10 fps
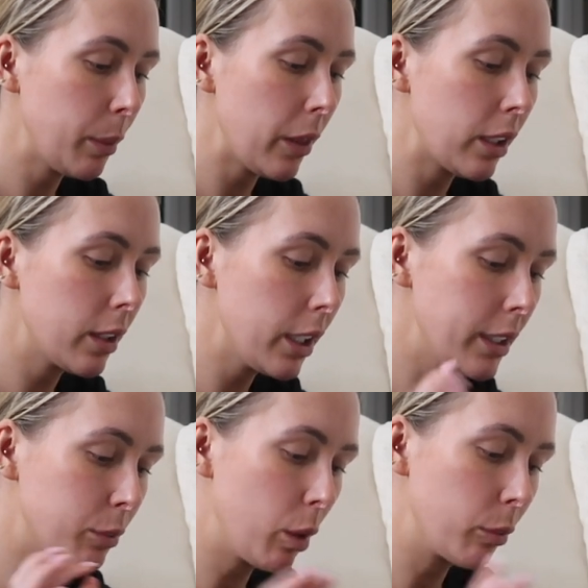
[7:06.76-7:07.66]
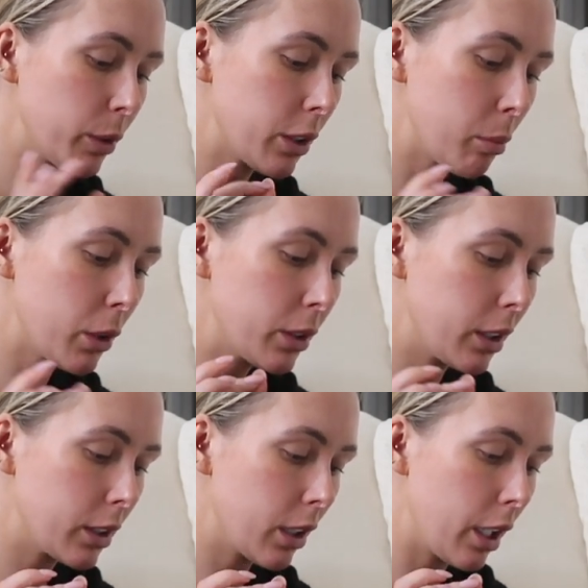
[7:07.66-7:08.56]
But then this one, which I'm most
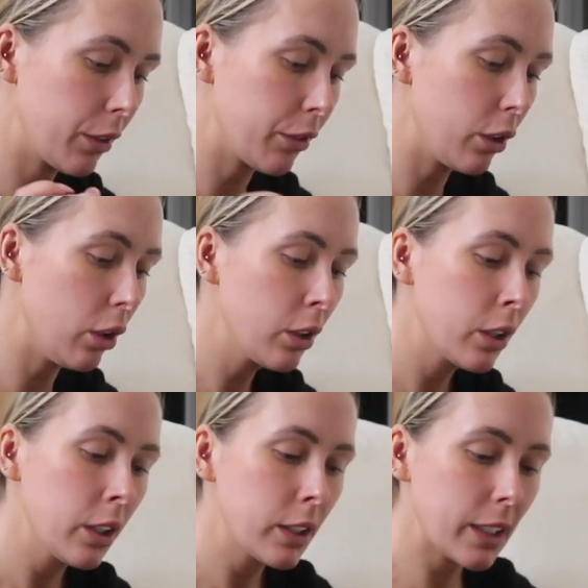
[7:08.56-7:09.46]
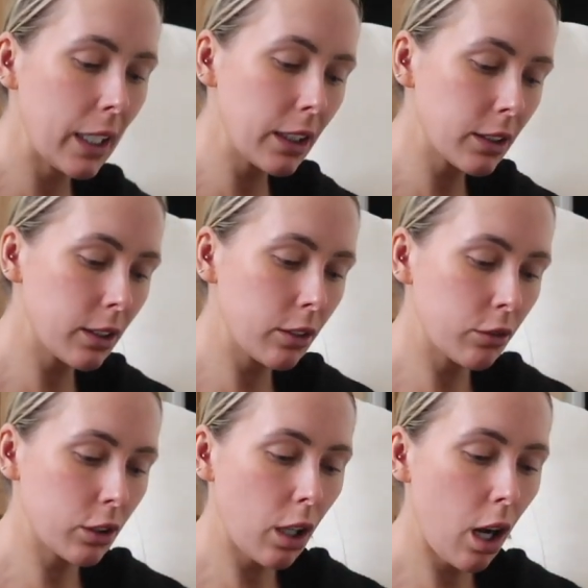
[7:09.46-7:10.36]
excited for, is the
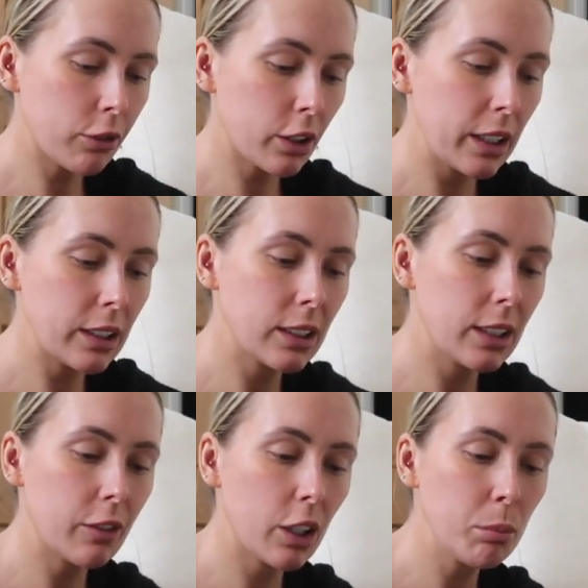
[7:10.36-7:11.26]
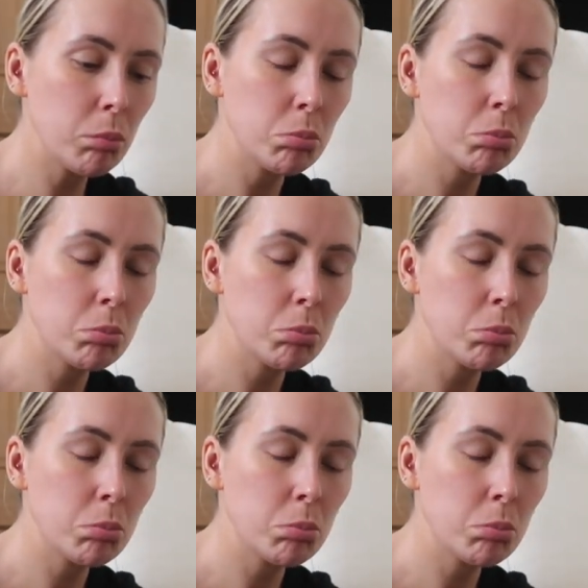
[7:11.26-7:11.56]
Instant Recovery Serum.